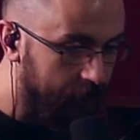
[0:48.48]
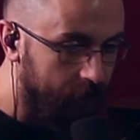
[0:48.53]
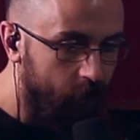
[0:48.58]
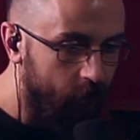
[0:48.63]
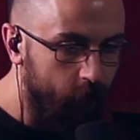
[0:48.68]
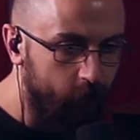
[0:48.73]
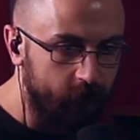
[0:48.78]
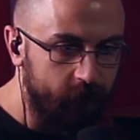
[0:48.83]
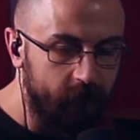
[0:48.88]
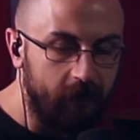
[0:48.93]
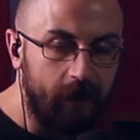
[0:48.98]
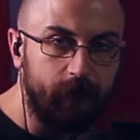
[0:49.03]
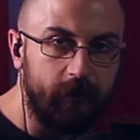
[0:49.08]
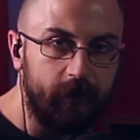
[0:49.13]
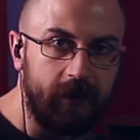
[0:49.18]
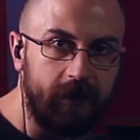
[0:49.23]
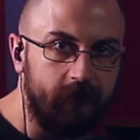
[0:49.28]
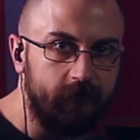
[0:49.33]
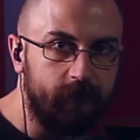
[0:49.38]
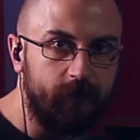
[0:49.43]
are a
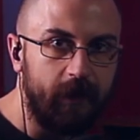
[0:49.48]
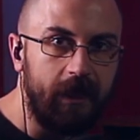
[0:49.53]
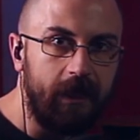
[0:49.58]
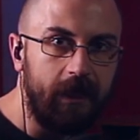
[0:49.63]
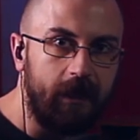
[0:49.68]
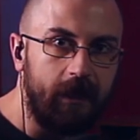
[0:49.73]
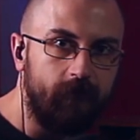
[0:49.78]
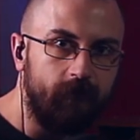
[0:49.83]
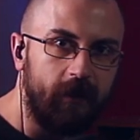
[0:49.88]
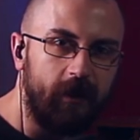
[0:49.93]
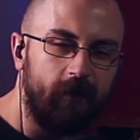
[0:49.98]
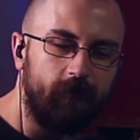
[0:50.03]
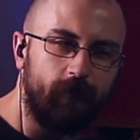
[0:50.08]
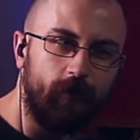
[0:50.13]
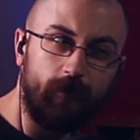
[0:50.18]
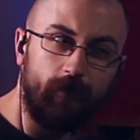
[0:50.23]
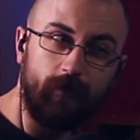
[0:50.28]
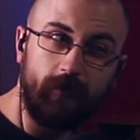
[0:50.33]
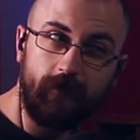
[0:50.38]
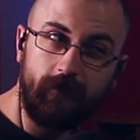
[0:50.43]
Japanese band. They're
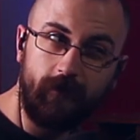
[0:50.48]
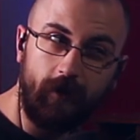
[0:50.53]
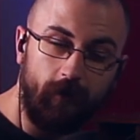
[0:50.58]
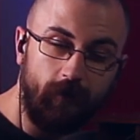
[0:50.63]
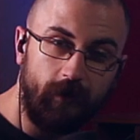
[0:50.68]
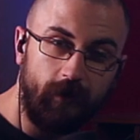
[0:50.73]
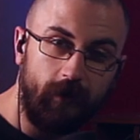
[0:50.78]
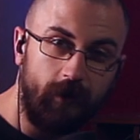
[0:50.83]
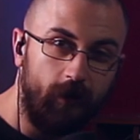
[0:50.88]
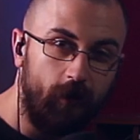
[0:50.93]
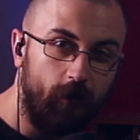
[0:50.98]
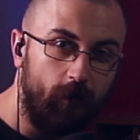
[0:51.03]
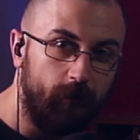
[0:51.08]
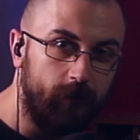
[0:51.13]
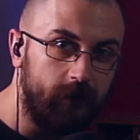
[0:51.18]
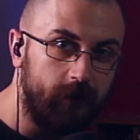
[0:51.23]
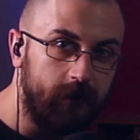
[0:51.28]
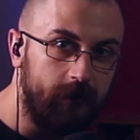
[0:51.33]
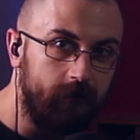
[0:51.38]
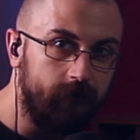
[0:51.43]
from Tokyo, I
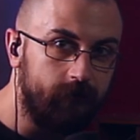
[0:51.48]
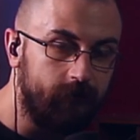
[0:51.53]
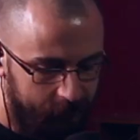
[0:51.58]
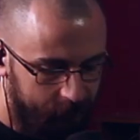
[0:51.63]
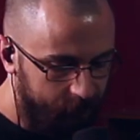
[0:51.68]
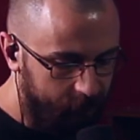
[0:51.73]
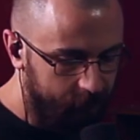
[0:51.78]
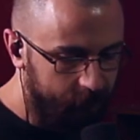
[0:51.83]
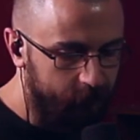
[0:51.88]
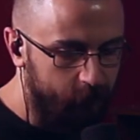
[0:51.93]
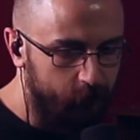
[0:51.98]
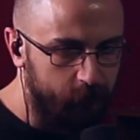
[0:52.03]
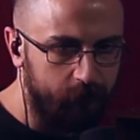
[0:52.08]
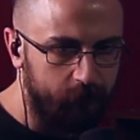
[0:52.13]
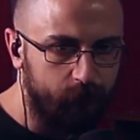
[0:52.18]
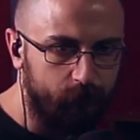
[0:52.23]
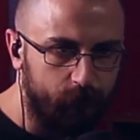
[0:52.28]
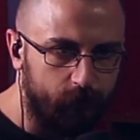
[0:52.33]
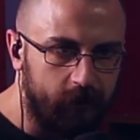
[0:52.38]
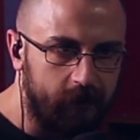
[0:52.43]
believe. This song
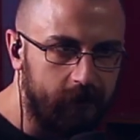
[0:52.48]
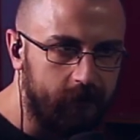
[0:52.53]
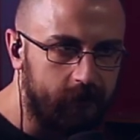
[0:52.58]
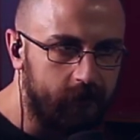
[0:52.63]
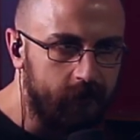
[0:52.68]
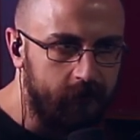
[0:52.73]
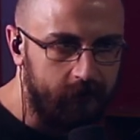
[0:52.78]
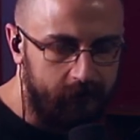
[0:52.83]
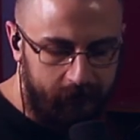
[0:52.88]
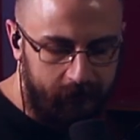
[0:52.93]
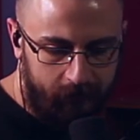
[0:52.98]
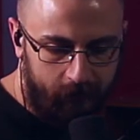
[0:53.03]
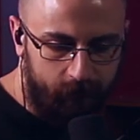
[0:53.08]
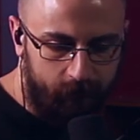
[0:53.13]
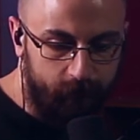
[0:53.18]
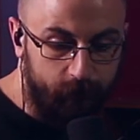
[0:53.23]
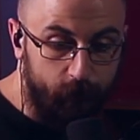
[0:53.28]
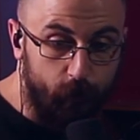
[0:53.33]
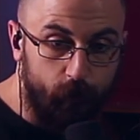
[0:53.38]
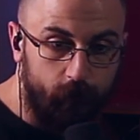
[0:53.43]
is brilliant.
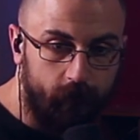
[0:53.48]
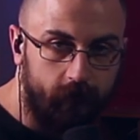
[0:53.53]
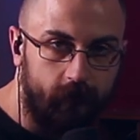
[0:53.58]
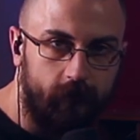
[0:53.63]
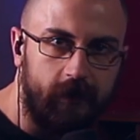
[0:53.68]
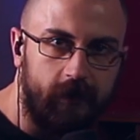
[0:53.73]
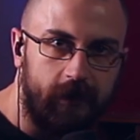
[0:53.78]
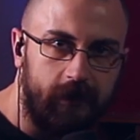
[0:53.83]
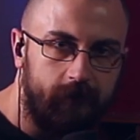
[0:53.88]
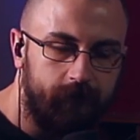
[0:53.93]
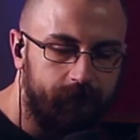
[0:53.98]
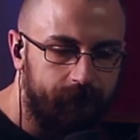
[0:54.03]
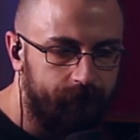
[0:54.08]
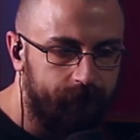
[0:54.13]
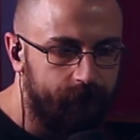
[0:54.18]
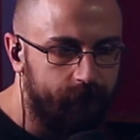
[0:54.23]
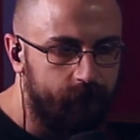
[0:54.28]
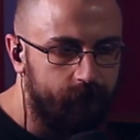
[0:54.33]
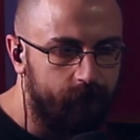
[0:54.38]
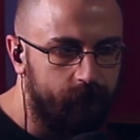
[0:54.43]
Unfortunately,
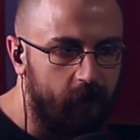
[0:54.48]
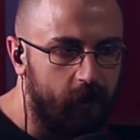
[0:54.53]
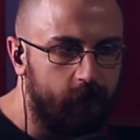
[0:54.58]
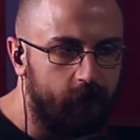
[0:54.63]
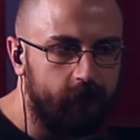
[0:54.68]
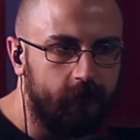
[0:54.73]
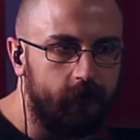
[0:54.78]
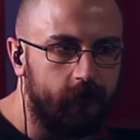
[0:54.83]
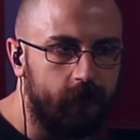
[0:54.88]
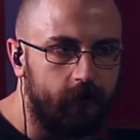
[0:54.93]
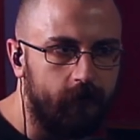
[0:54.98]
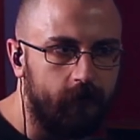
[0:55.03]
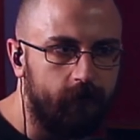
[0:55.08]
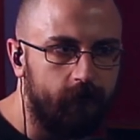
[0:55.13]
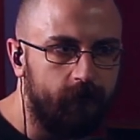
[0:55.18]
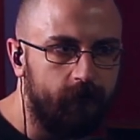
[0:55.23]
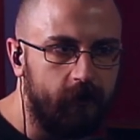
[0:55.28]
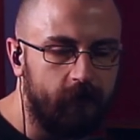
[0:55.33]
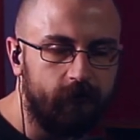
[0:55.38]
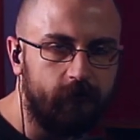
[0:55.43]
there isn't an
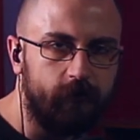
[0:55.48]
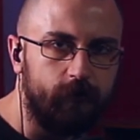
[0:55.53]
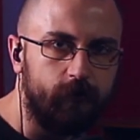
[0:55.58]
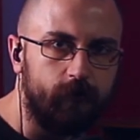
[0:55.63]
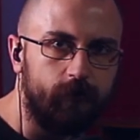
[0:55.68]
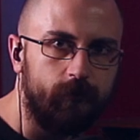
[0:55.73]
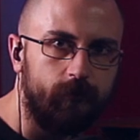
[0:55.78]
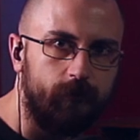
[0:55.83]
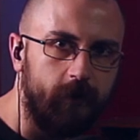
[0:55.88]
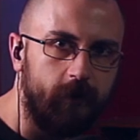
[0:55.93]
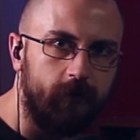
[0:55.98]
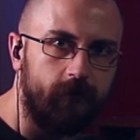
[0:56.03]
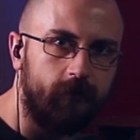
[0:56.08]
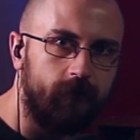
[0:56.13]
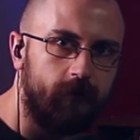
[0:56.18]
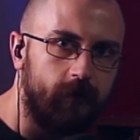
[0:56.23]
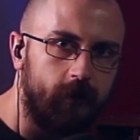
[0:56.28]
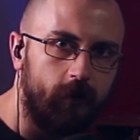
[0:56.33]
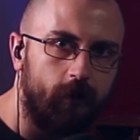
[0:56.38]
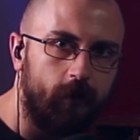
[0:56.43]
official
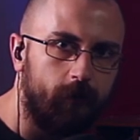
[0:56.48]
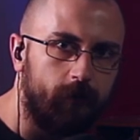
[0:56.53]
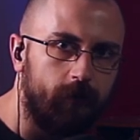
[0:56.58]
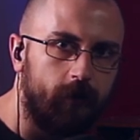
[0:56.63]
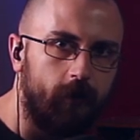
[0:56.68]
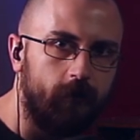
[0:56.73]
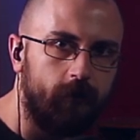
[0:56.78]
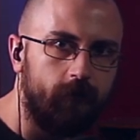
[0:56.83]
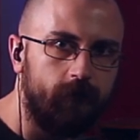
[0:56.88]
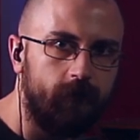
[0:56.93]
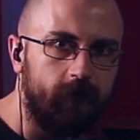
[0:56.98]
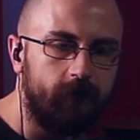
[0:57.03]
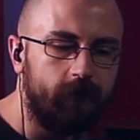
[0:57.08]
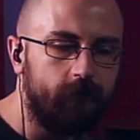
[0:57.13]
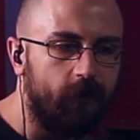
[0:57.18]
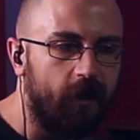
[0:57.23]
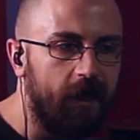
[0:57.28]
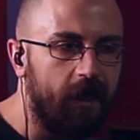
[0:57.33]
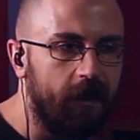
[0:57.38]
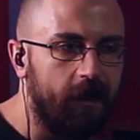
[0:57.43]
music video upload of this
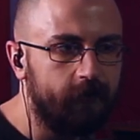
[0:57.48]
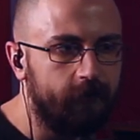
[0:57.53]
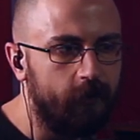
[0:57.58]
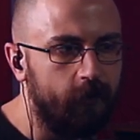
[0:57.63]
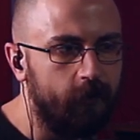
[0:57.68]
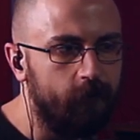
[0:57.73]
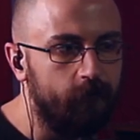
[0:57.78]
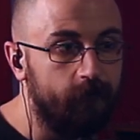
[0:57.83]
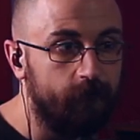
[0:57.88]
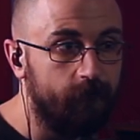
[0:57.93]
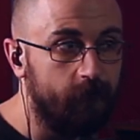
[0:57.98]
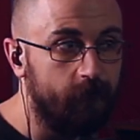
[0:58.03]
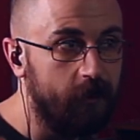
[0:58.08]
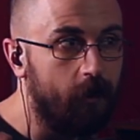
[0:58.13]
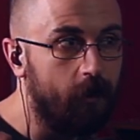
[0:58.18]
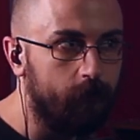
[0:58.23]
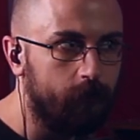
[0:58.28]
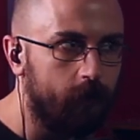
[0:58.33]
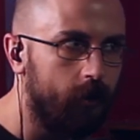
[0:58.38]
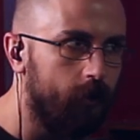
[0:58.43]
track, so the
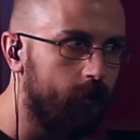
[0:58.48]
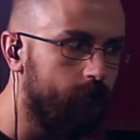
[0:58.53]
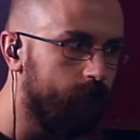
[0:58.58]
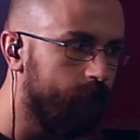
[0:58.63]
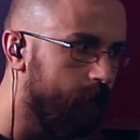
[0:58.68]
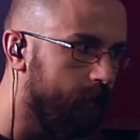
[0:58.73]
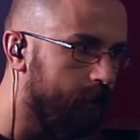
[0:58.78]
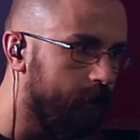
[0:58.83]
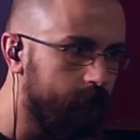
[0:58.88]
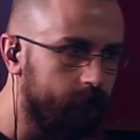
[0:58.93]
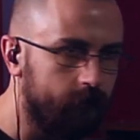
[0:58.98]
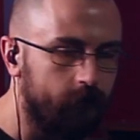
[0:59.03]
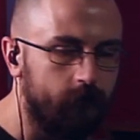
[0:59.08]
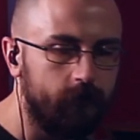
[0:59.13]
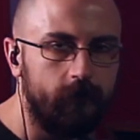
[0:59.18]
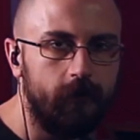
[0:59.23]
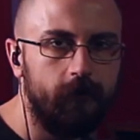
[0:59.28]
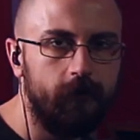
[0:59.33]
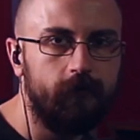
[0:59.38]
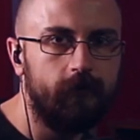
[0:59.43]
upload that is
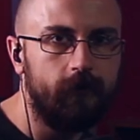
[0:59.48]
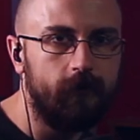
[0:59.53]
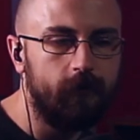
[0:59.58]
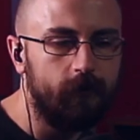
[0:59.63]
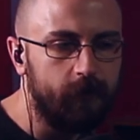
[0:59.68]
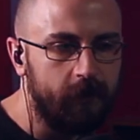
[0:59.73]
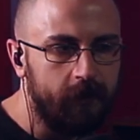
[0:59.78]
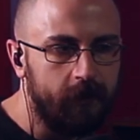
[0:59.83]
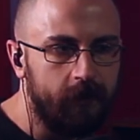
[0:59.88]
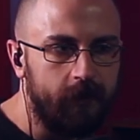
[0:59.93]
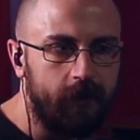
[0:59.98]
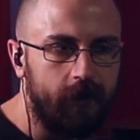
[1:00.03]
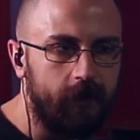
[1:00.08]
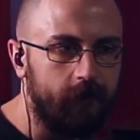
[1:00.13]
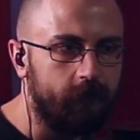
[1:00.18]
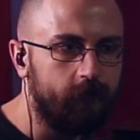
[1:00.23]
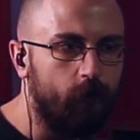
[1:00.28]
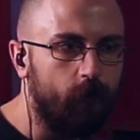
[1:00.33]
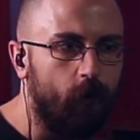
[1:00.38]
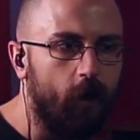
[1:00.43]
on YouTube
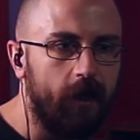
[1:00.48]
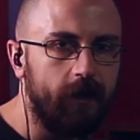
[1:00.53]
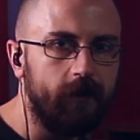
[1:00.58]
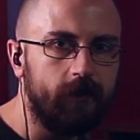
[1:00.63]
is quite